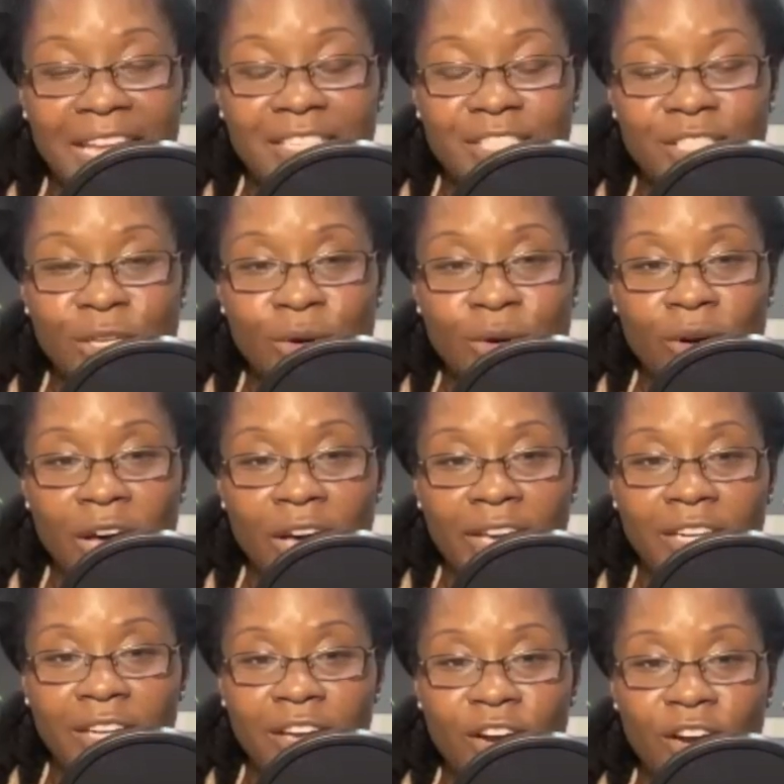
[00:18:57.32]
So I
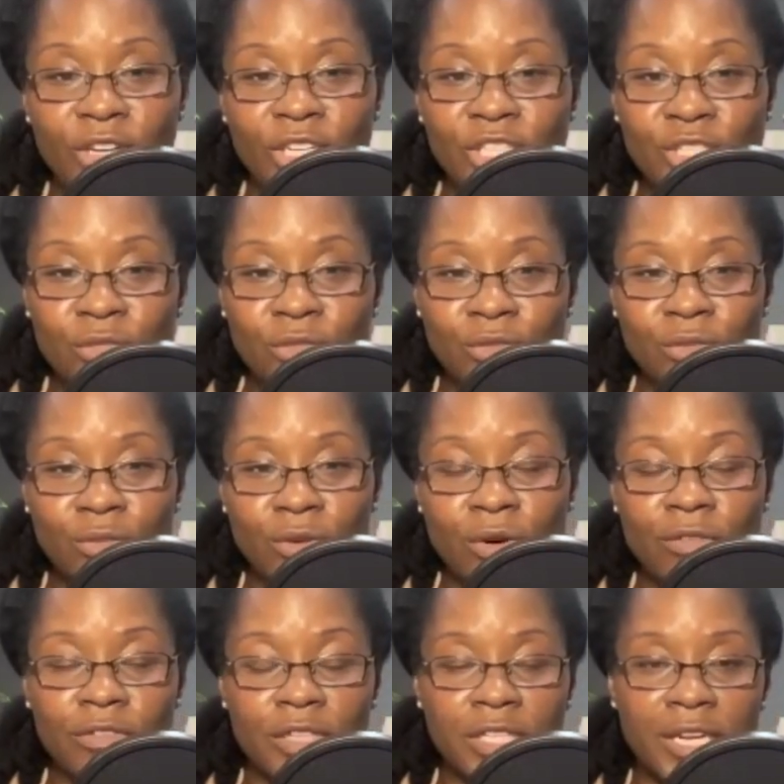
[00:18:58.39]
encourage you
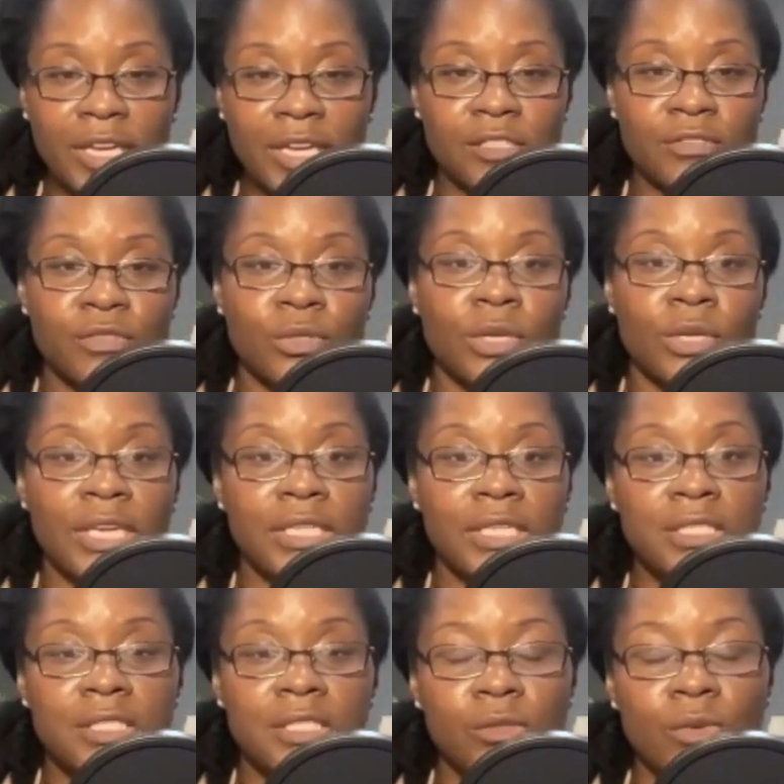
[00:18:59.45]
over the next few
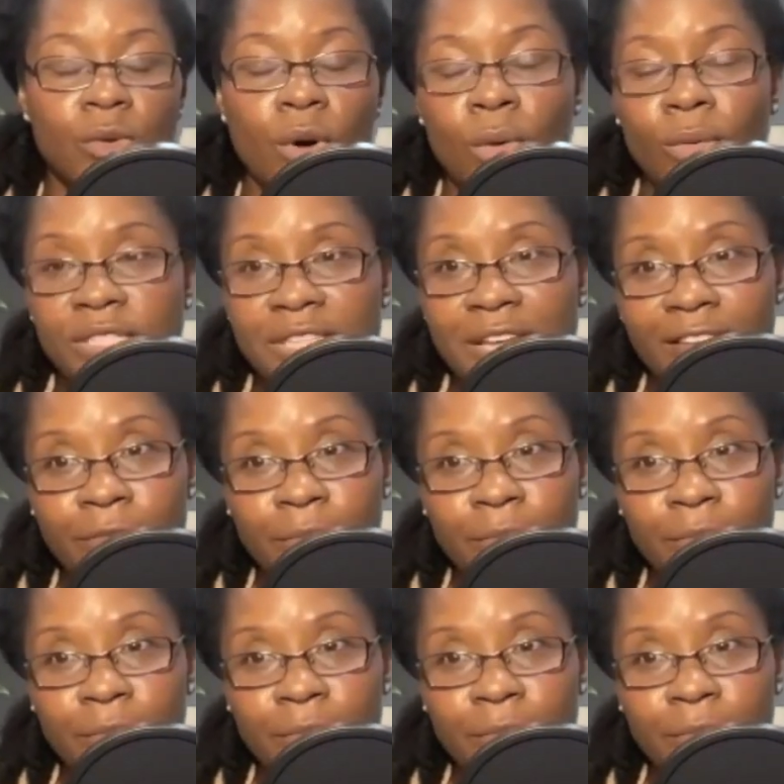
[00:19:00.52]
days to always have